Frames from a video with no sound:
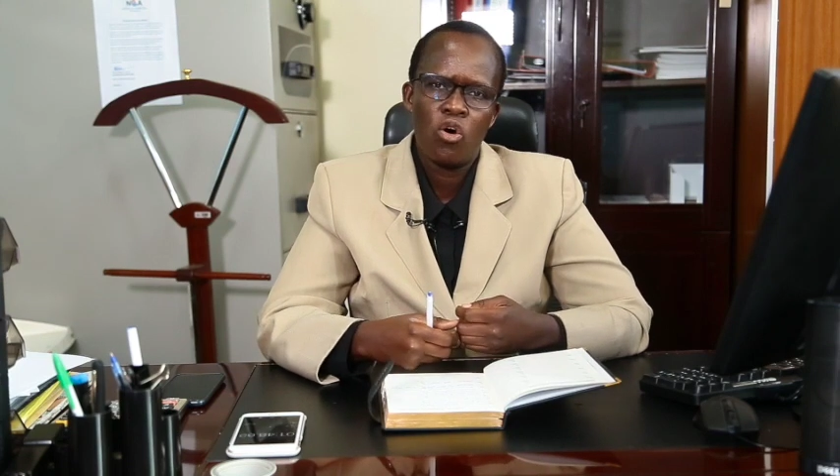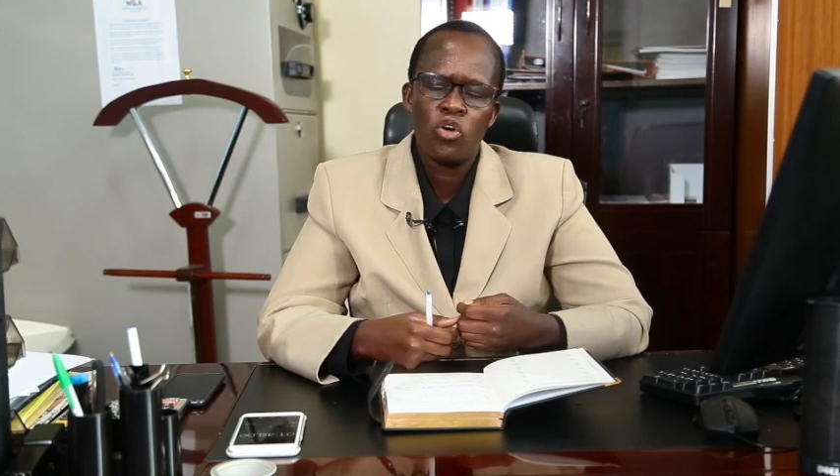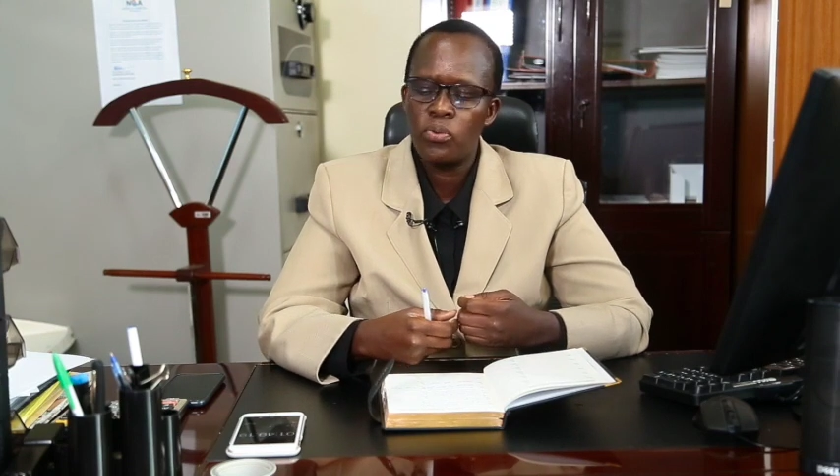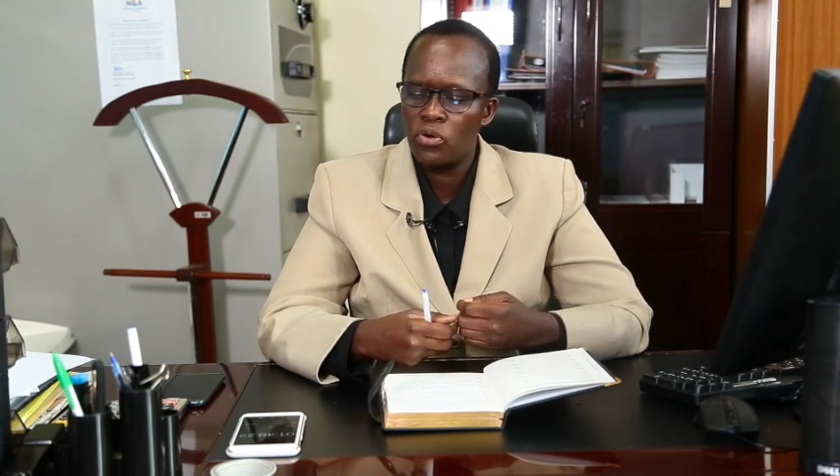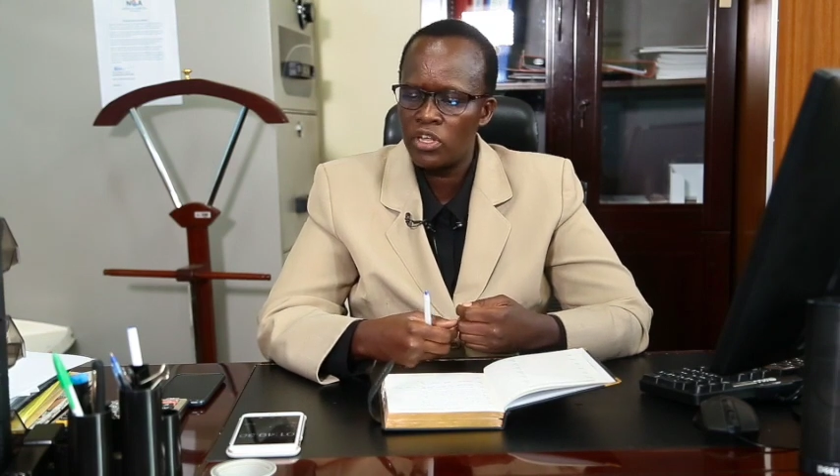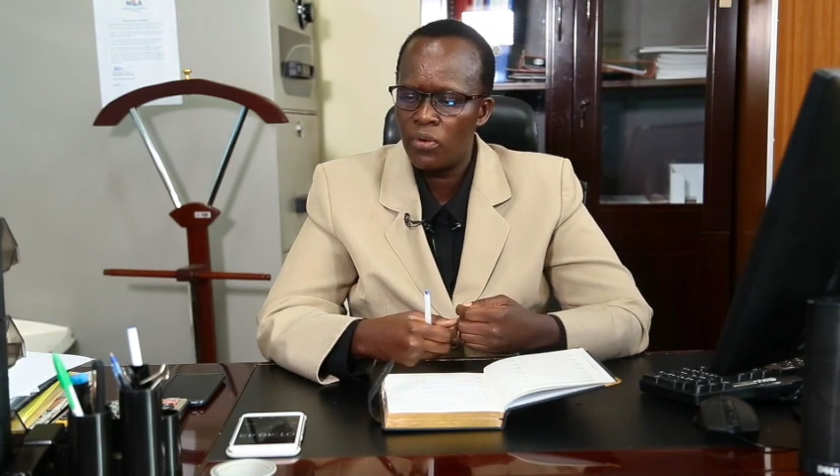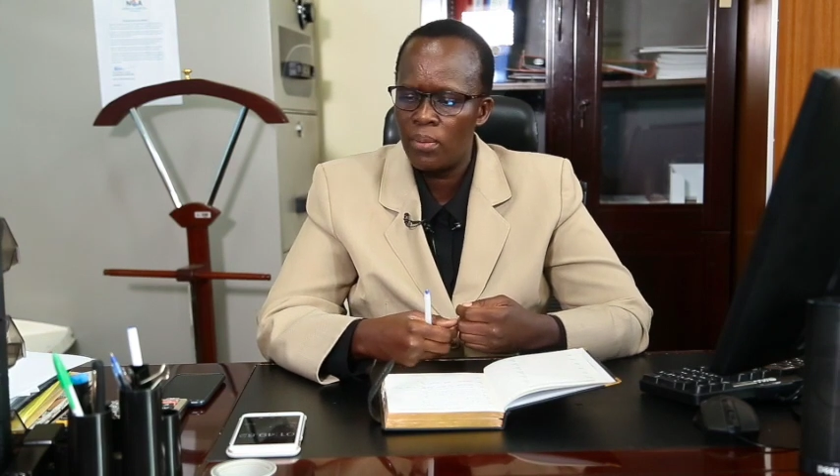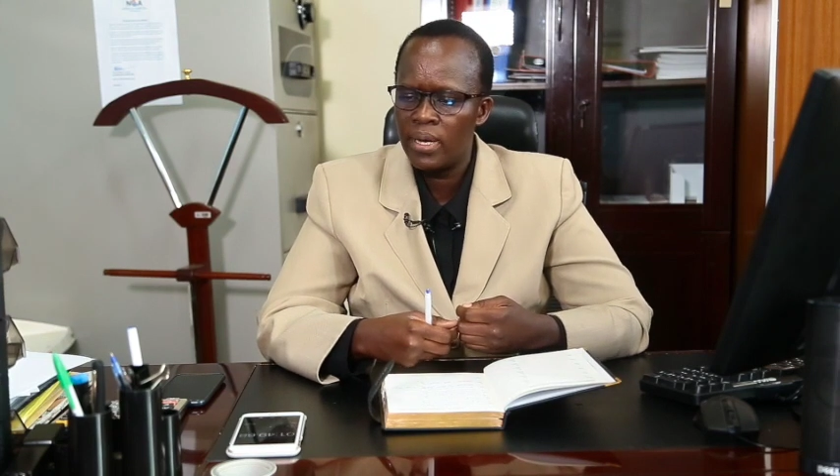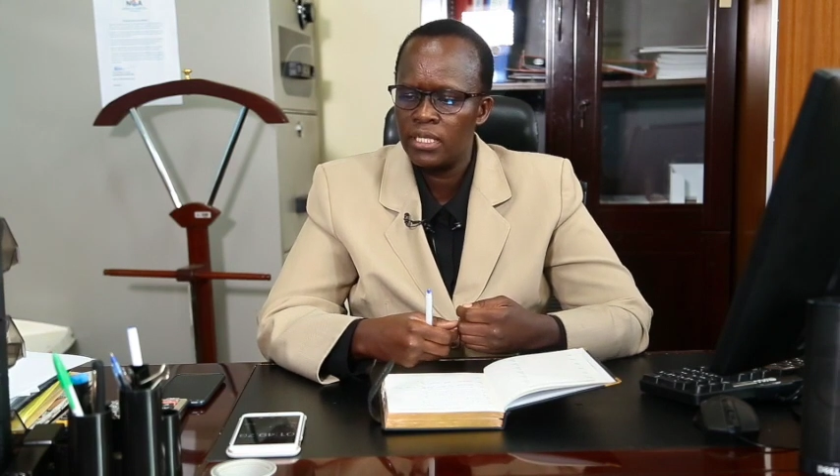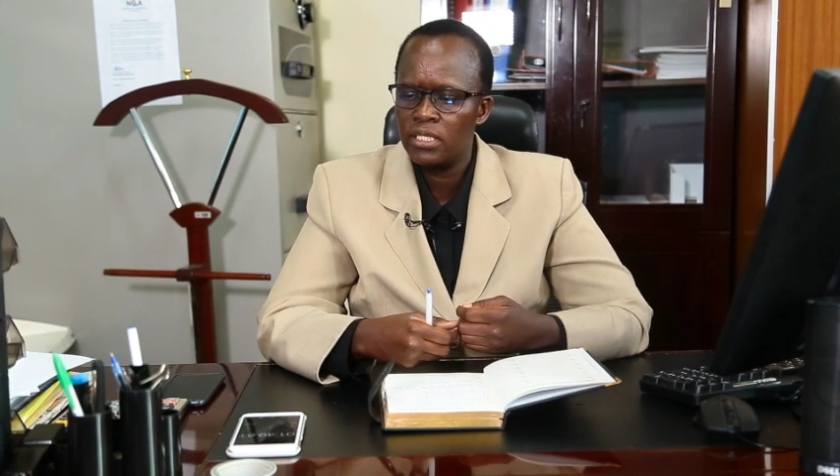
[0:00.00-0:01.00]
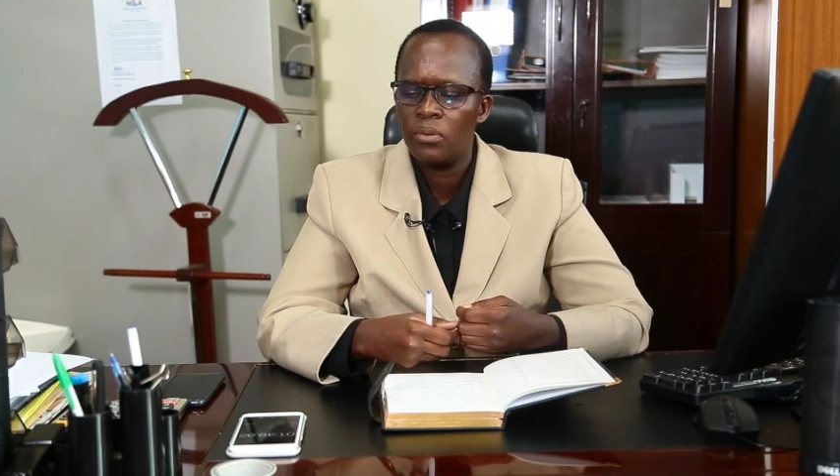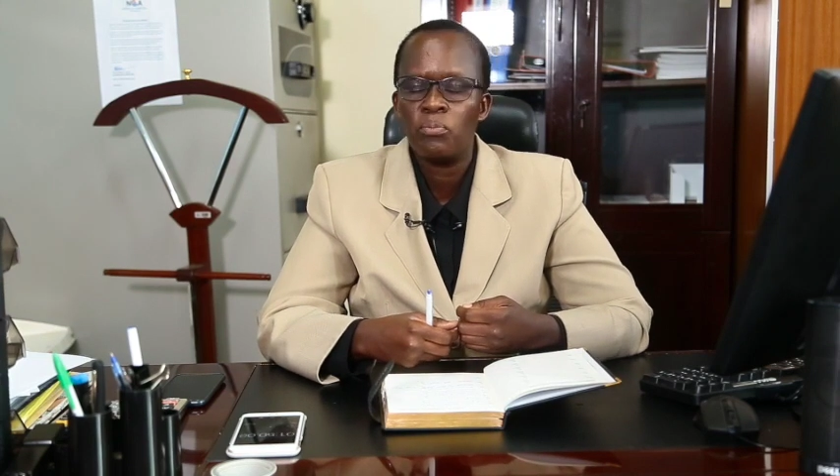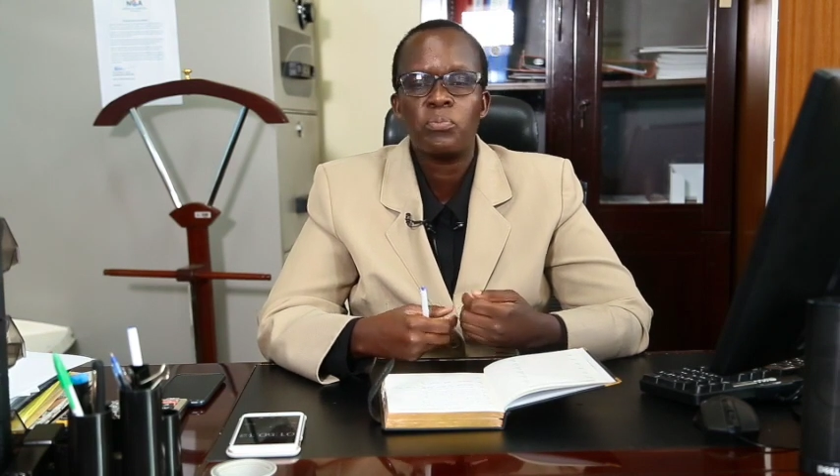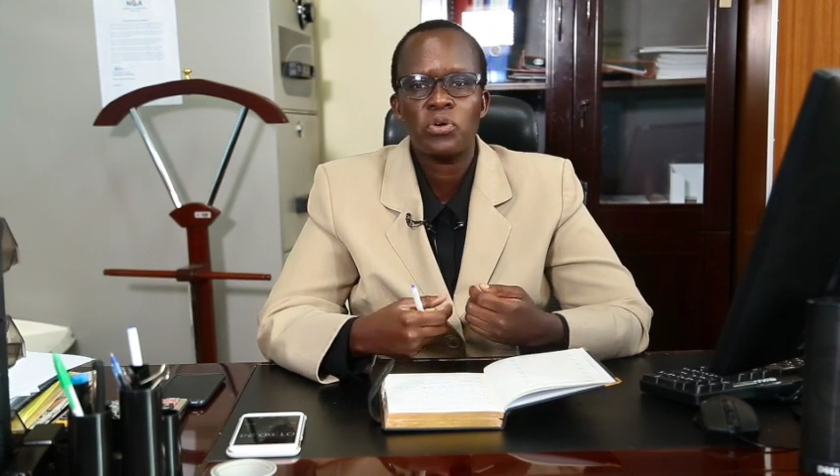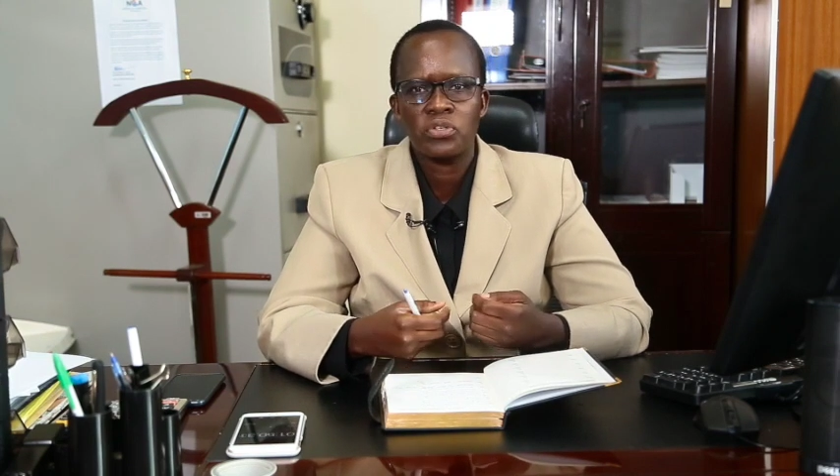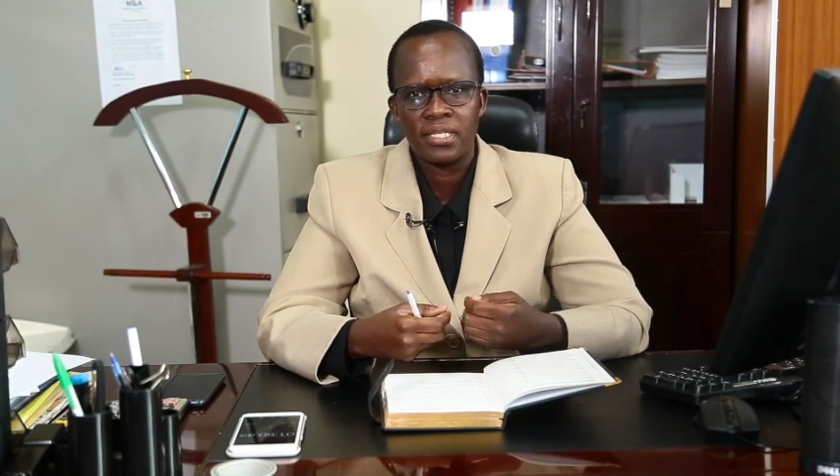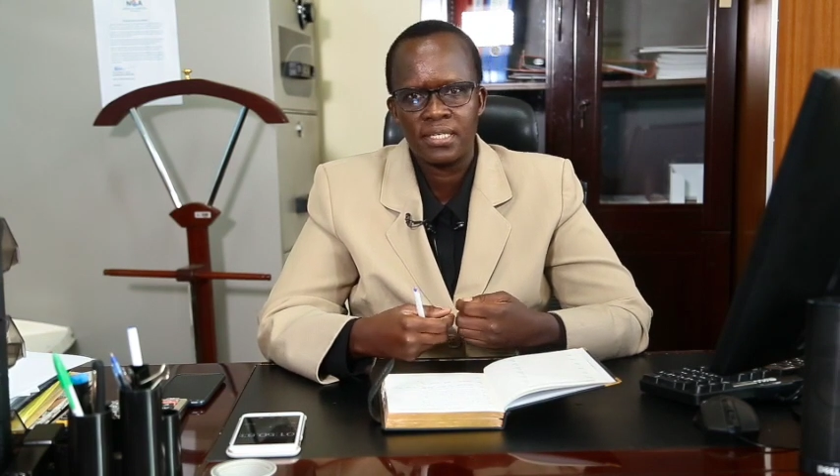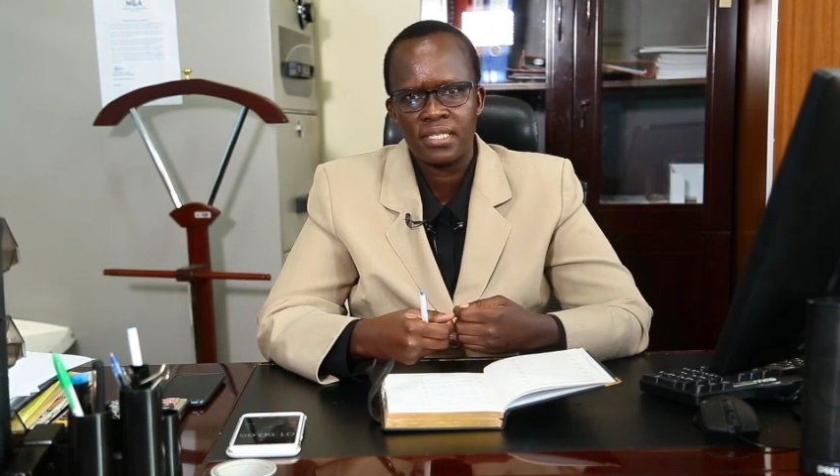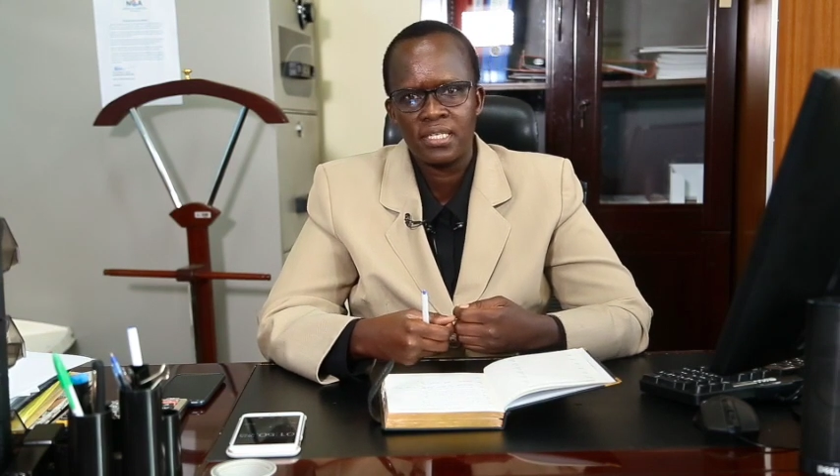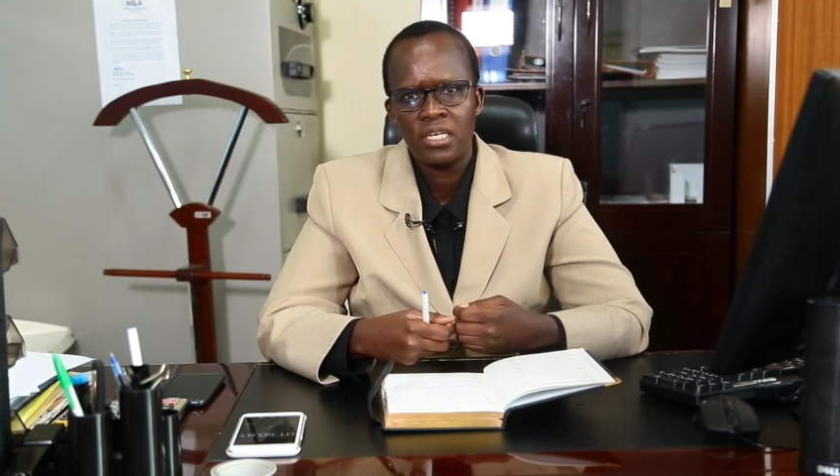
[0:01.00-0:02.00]
on procurement
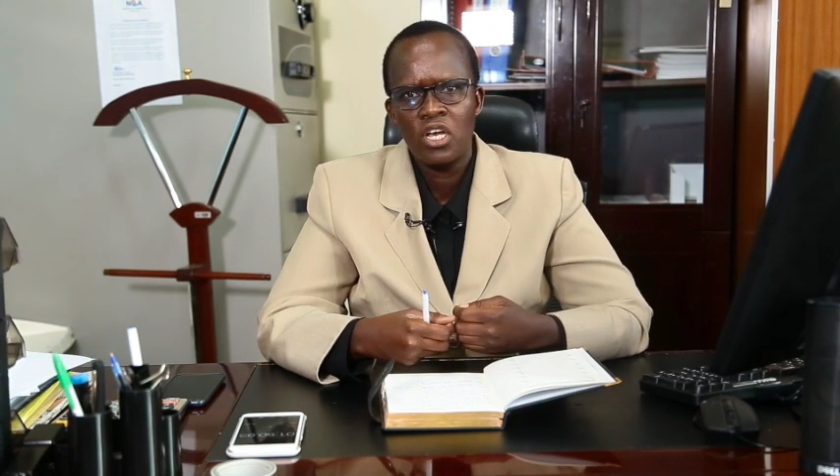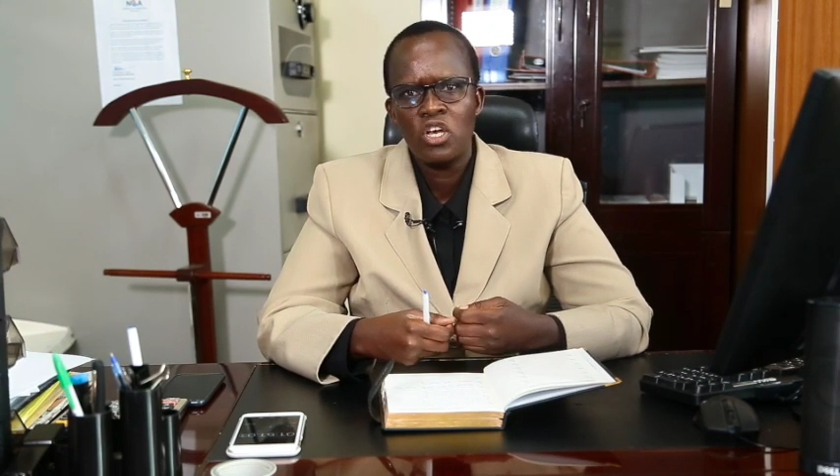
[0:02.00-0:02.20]
processes